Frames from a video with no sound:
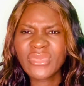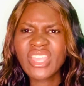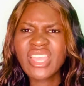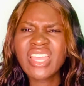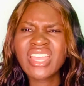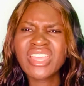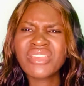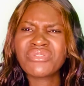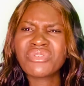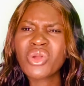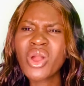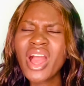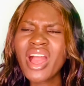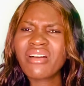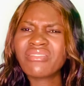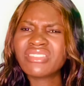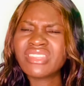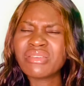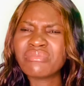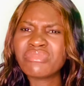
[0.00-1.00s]
If you have
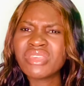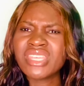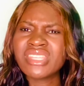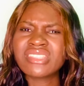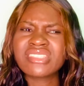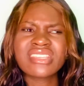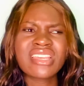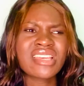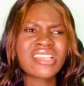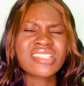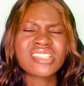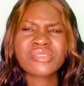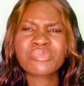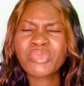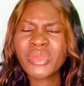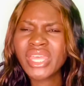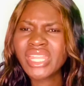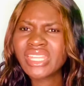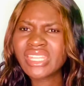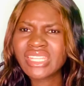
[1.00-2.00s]
the means,
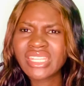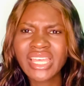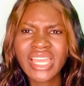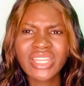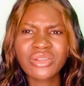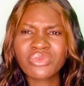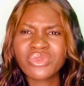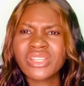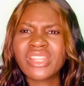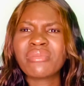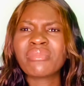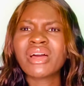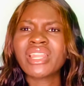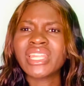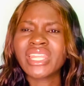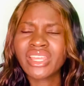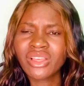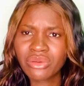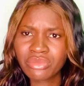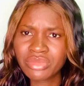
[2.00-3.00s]
spend a night with them and
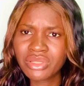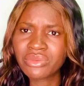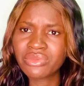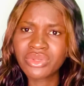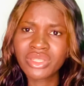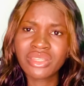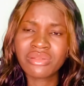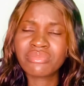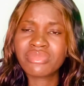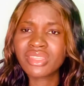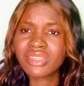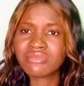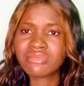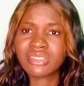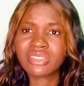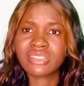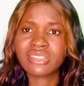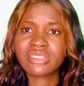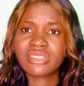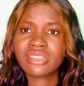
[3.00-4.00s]
help them with the baby.
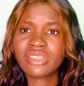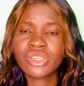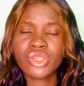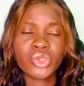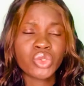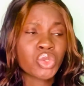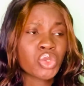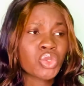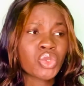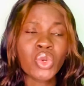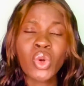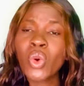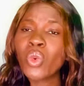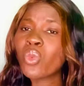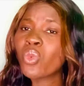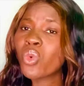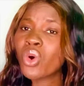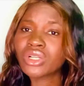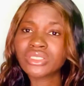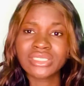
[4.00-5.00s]
You don't know
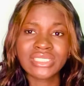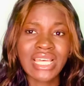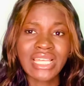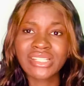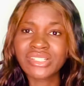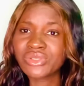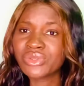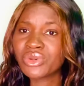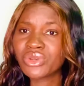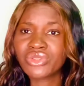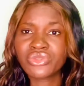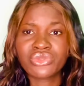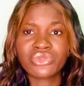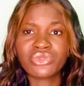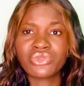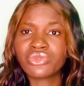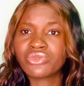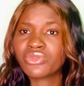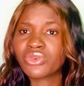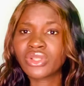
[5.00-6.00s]
what that is going to do
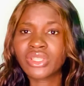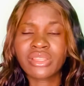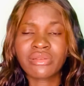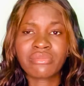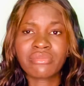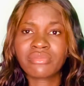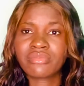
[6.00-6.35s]
for them.